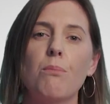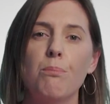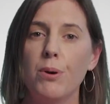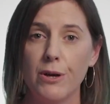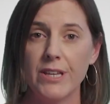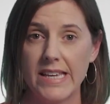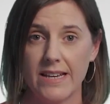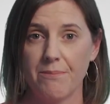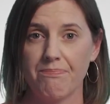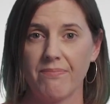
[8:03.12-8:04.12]
per
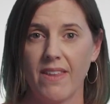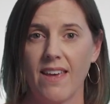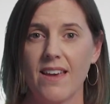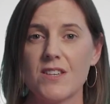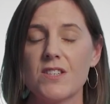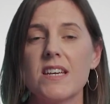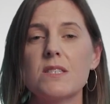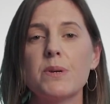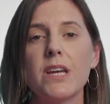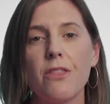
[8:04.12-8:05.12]
year. So that's
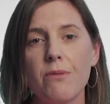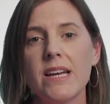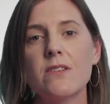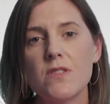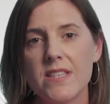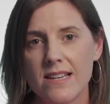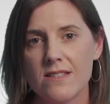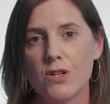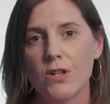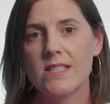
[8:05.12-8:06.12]
bringing
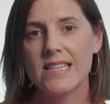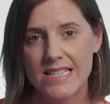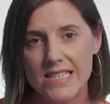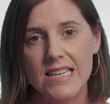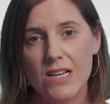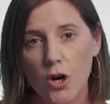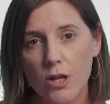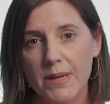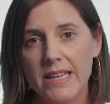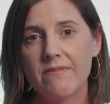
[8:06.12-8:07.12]
$300,000 into the
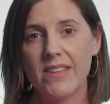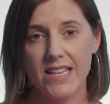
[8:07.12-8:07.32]
economy,